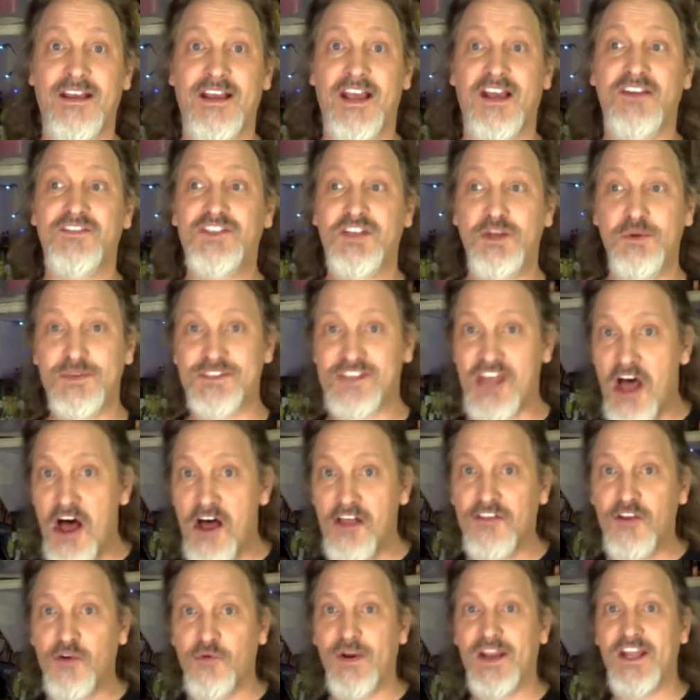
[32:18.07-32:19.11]
If she was
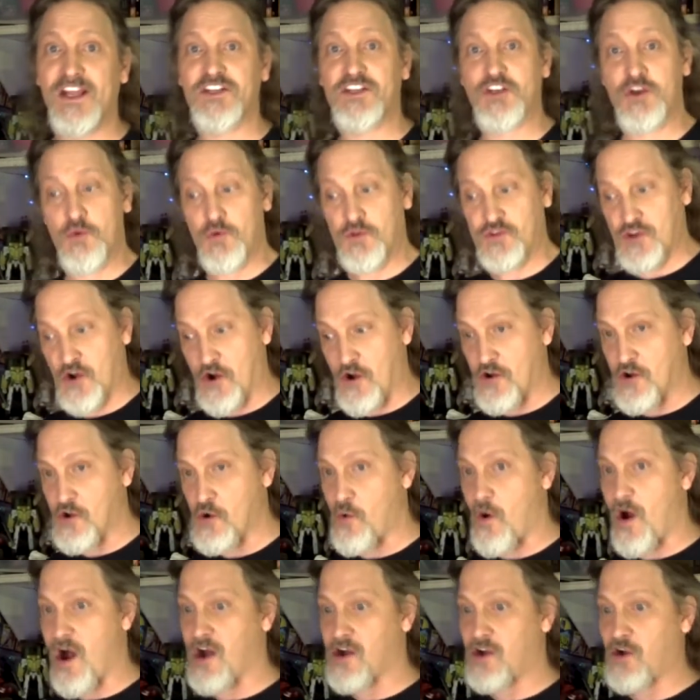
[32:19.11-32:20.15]
on the ridge and starting to
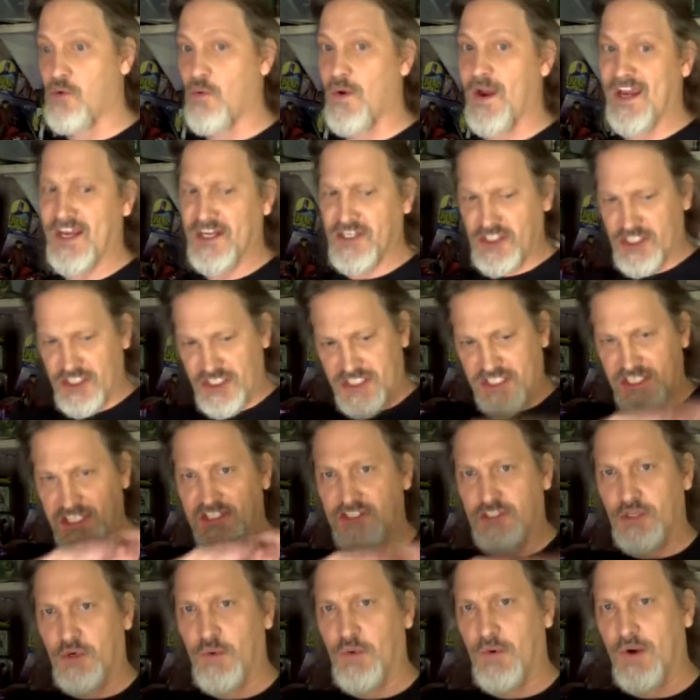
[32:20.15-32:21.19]
walk away, and she
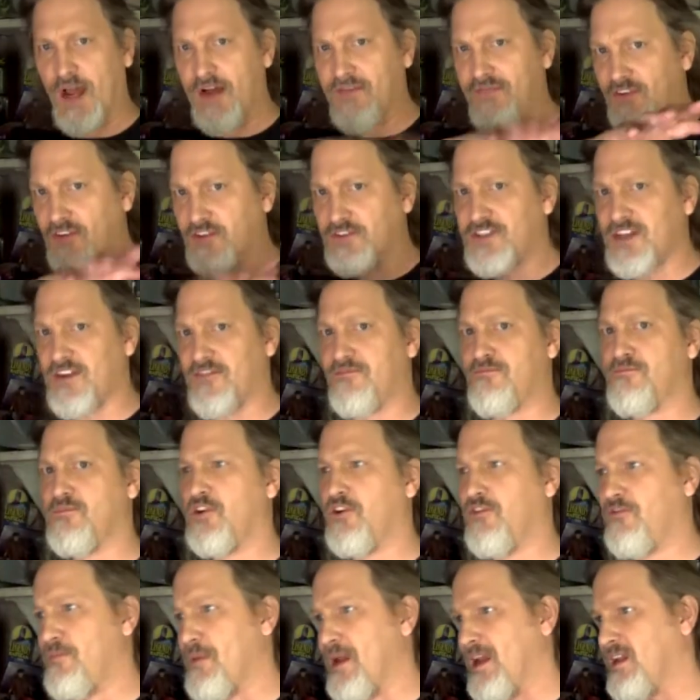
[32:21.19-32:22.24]
sees the ruffles of
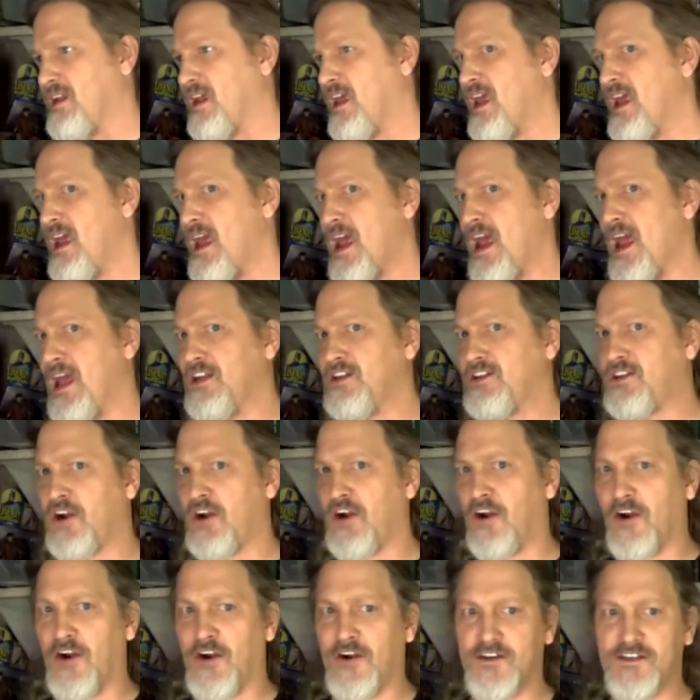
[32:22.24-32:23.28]
movement, and
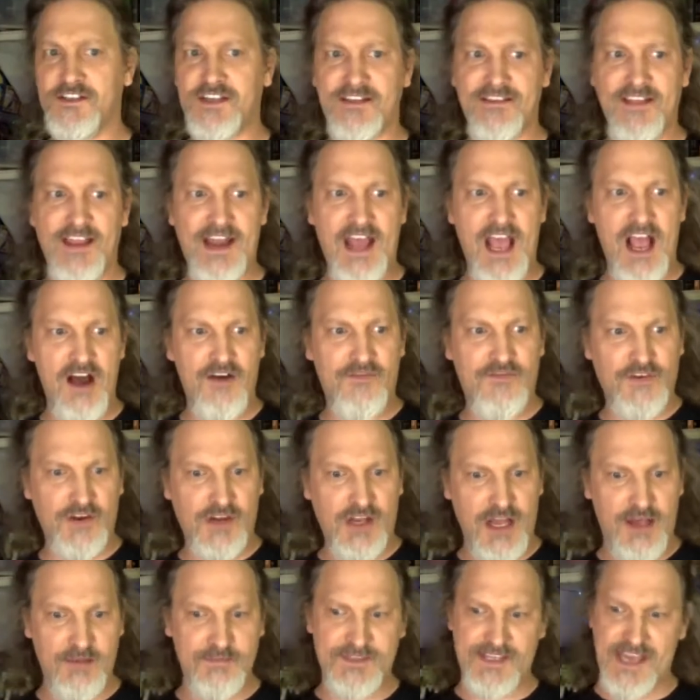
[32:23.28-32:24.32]
turns, and then Alpha
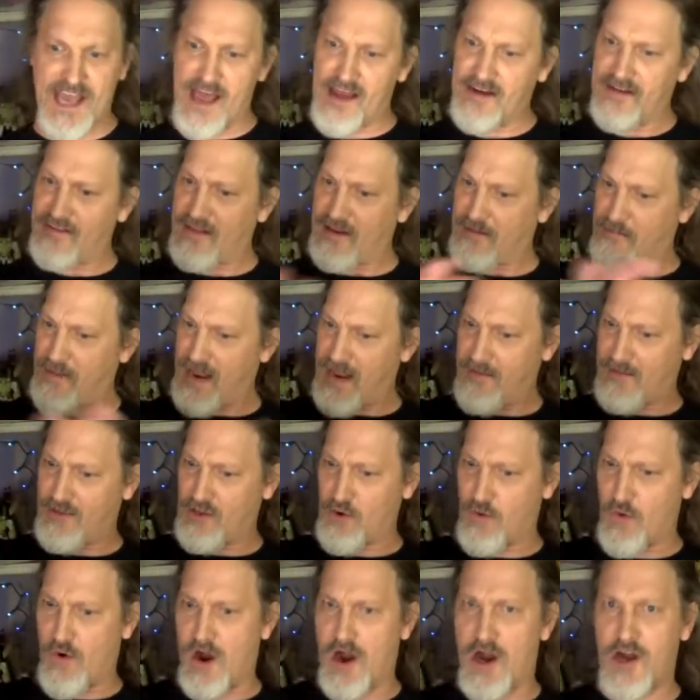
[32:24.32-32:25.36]
comes out, and then maybe
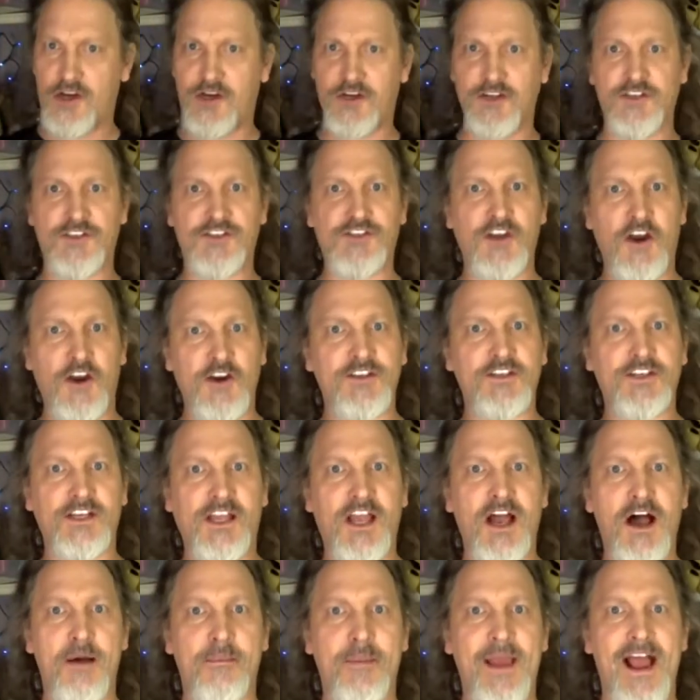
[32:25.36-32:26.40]
the Walkers start to
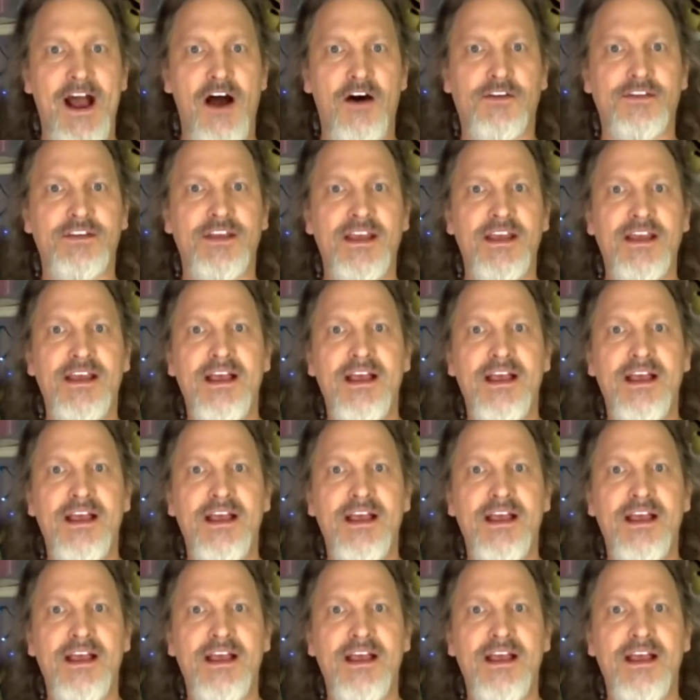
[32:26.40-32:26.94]
come out.